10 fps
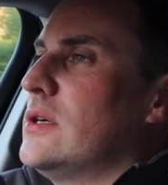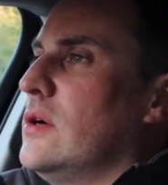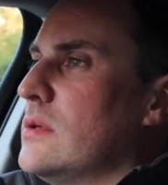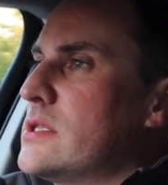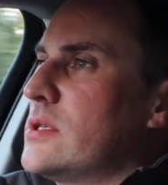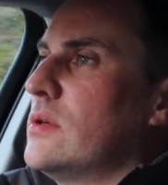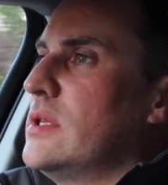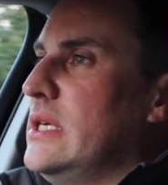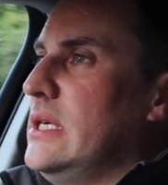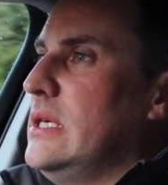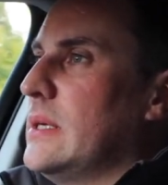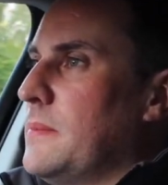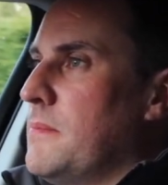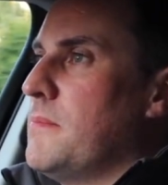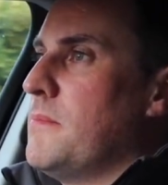also the
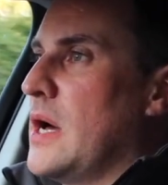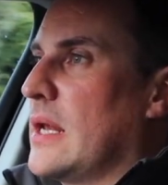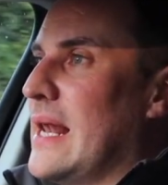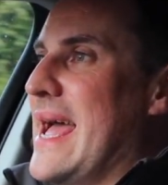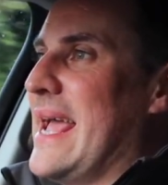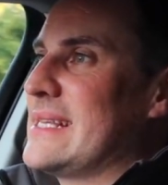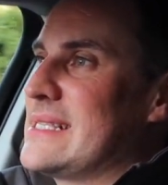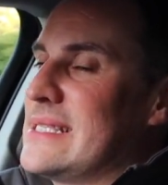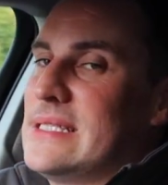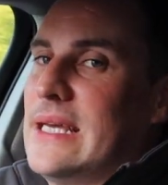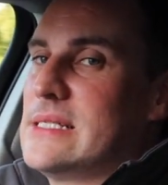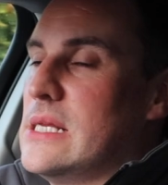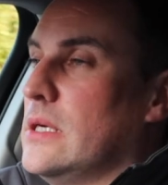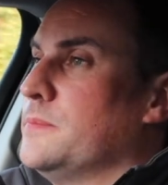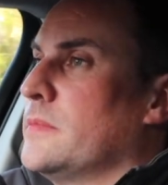Model X Tesla.